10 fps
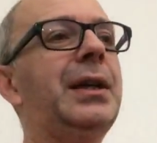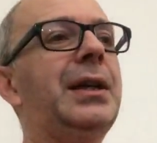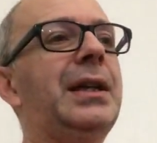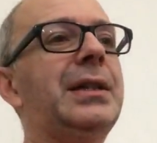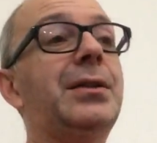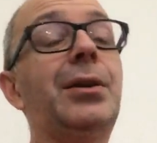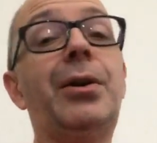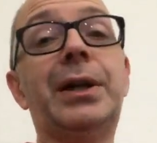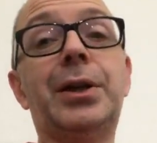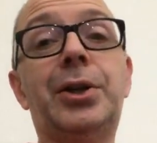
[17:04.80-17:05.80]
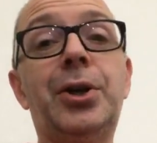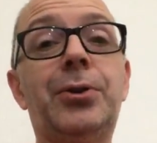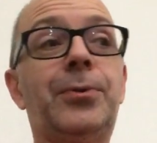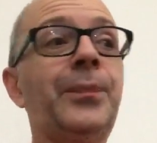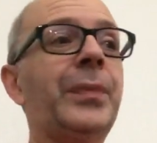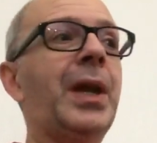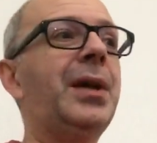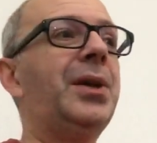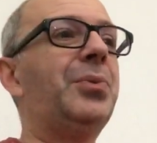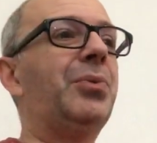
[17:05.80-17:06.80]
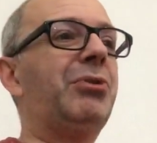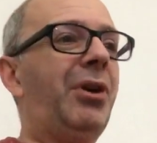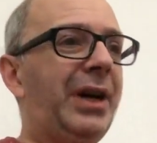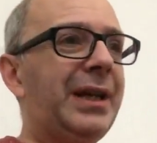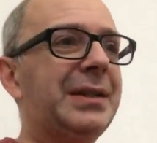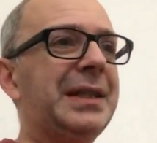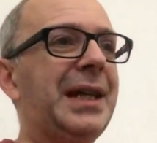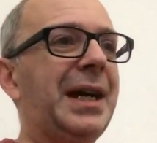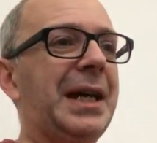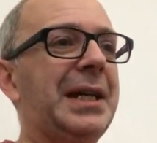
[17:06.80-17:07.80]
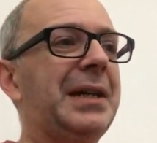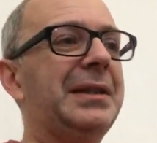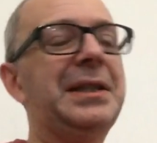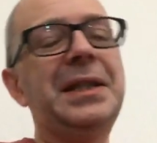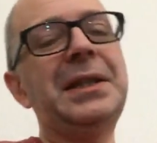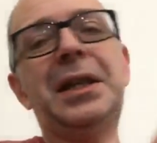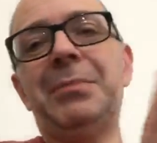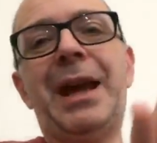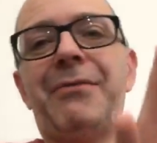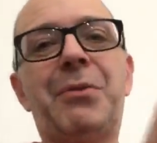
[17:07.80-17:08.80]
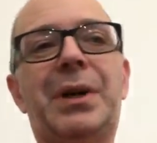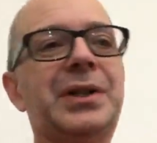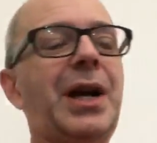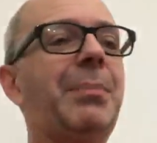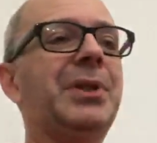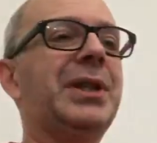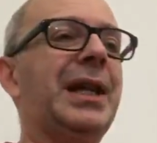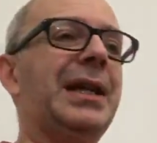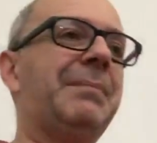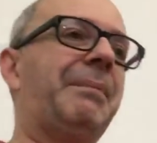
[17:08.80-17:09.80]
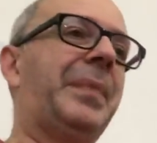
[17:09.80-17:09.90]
is the Leica Q. Well, Leica today, and this isn't going to be everyone's cup of tea,